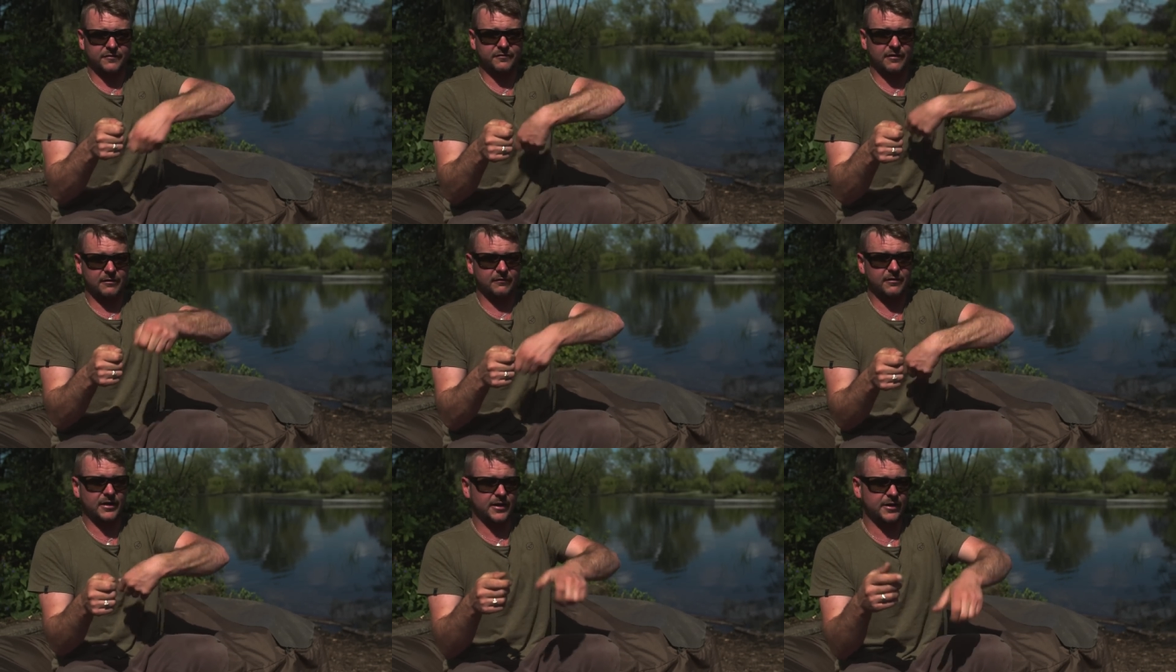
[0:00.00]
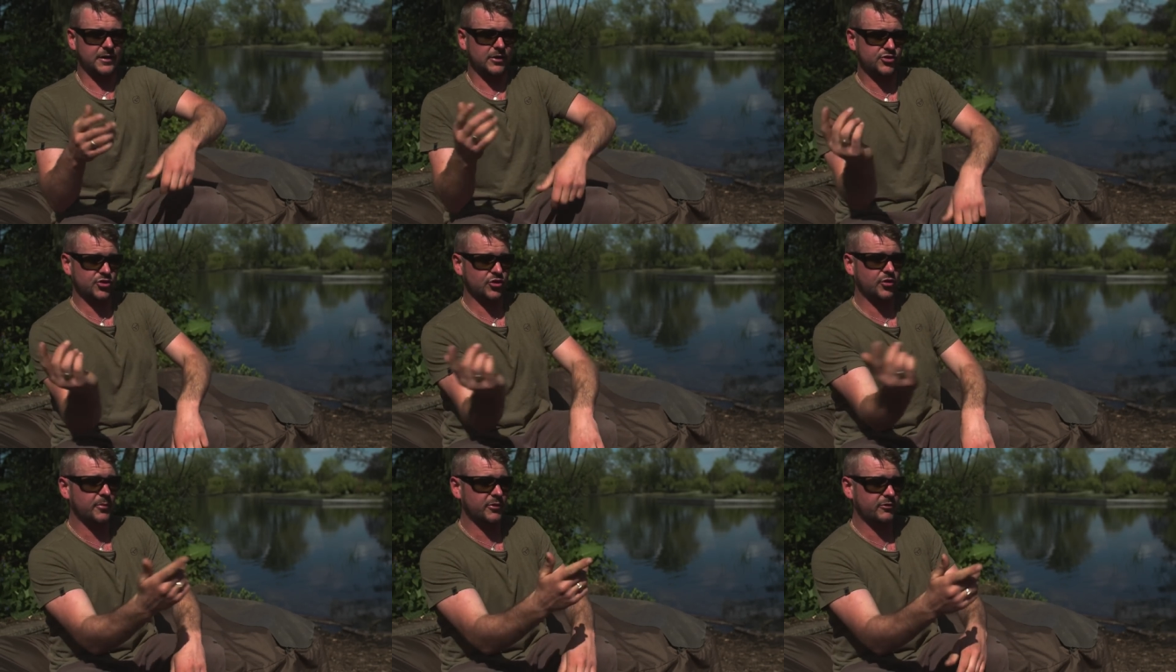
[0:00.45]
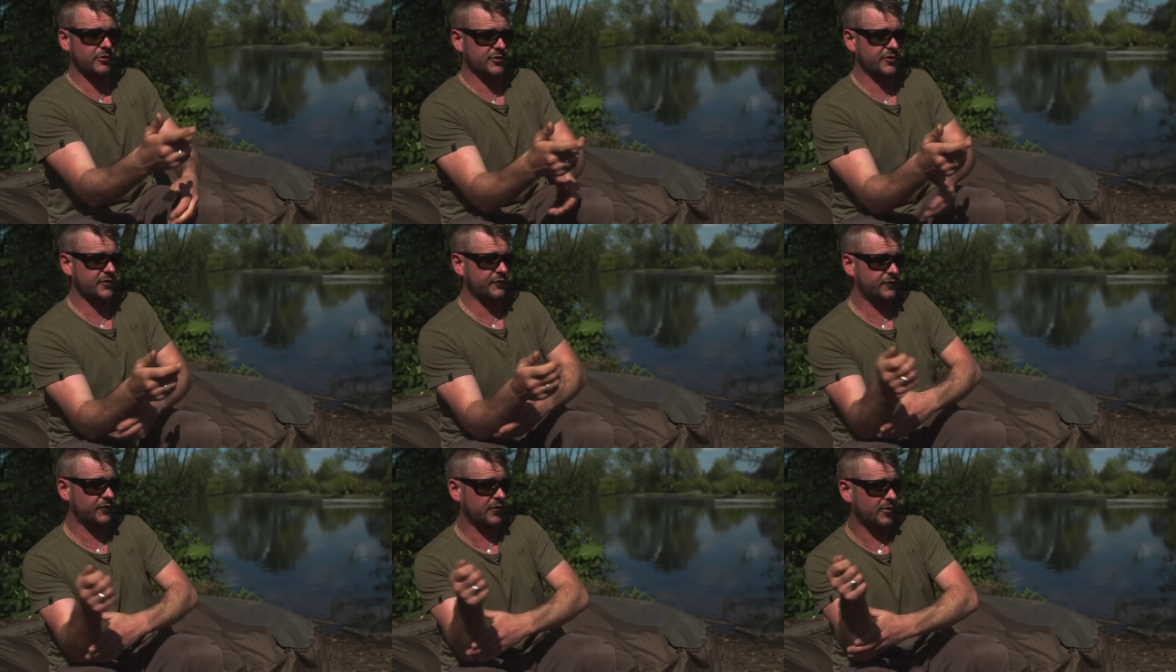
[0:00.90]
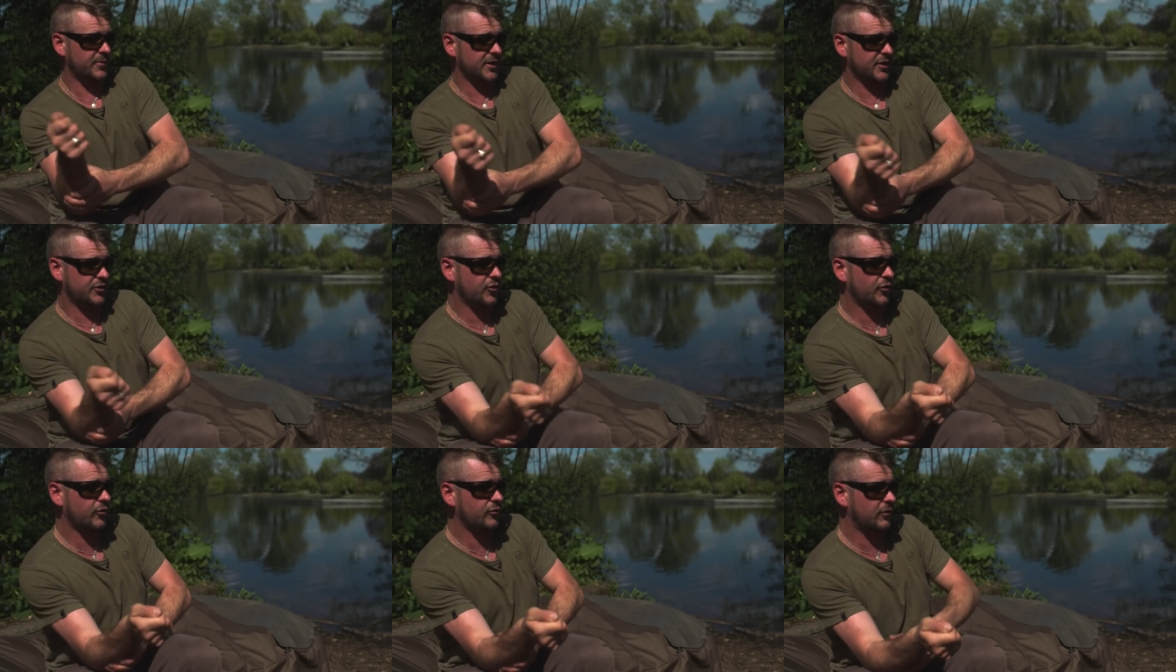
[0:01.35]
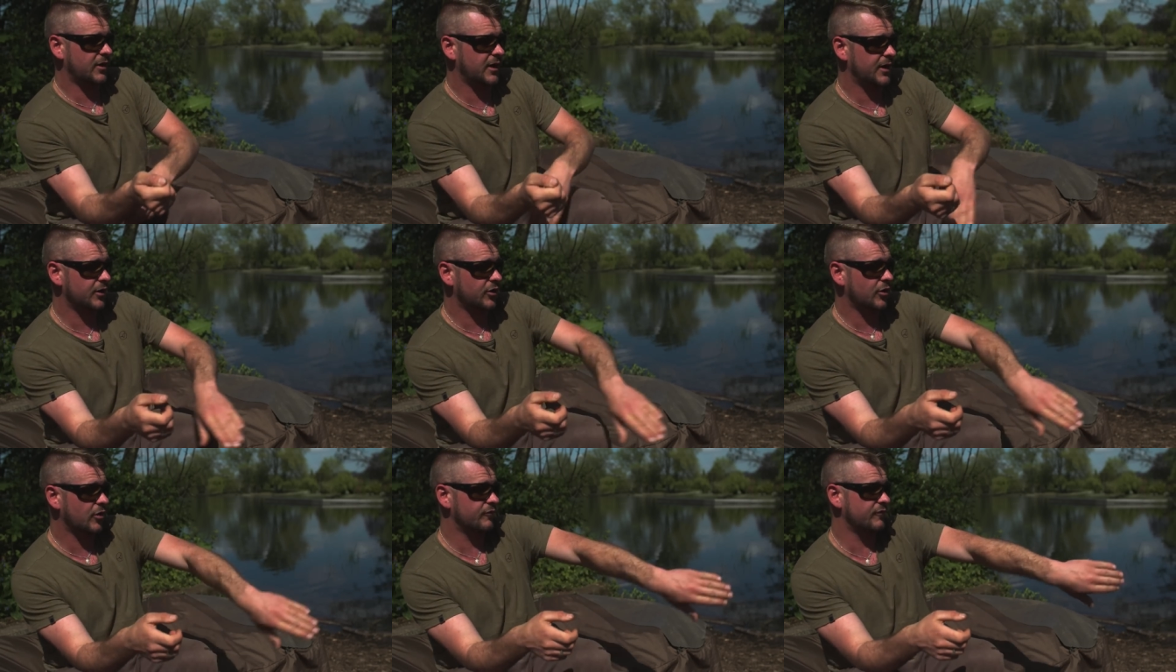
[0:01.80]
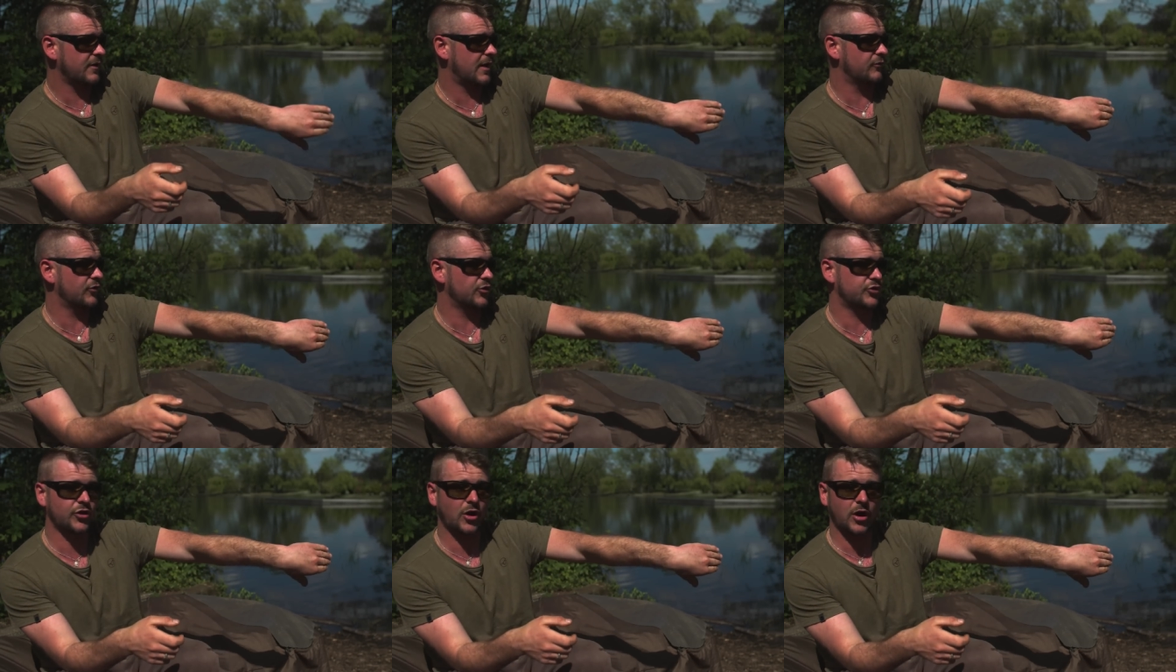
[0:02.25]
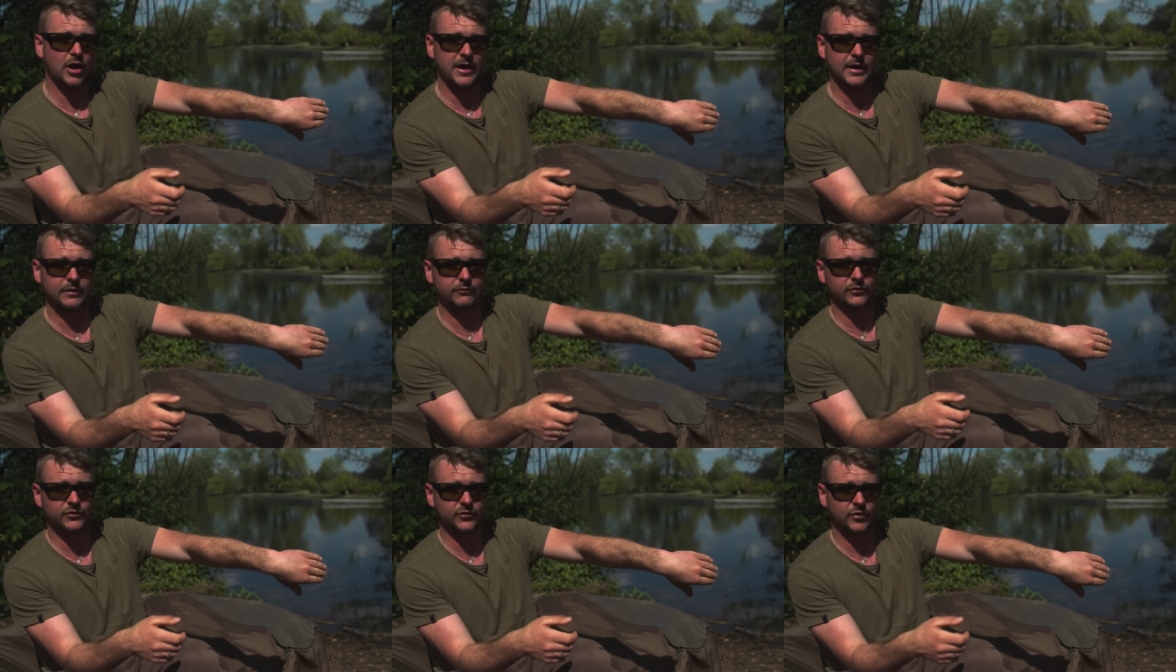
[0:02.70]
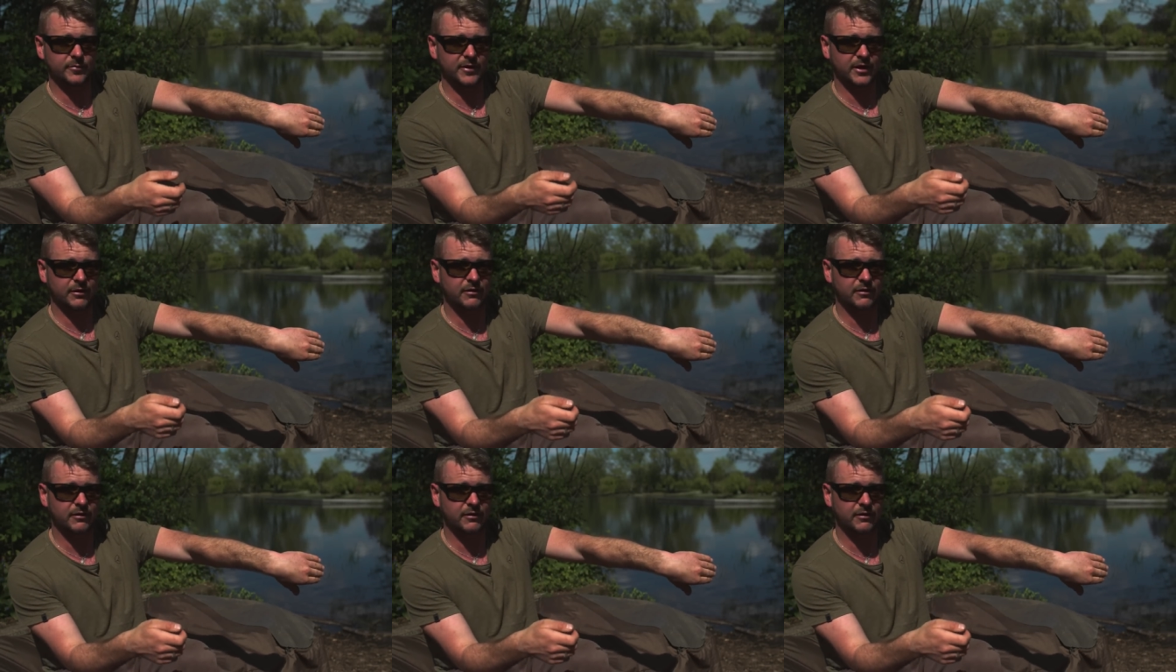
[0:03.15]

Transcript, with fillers: swat lining, and she come across the front of me tuck line and gone round the dot island on my